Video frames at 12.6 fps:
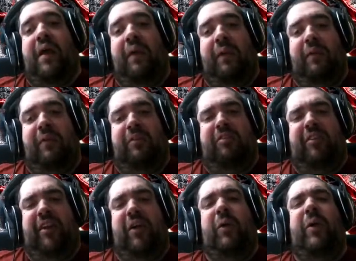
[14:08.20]
the
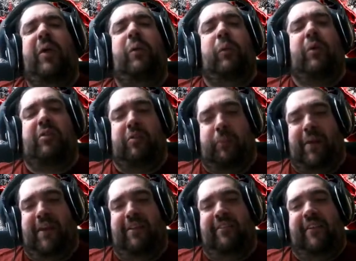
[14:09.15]
scenery was
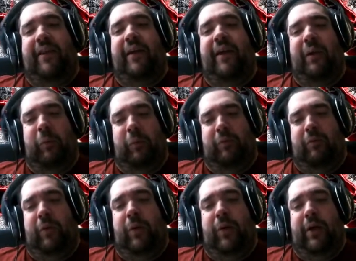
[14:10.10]
amazing. It was all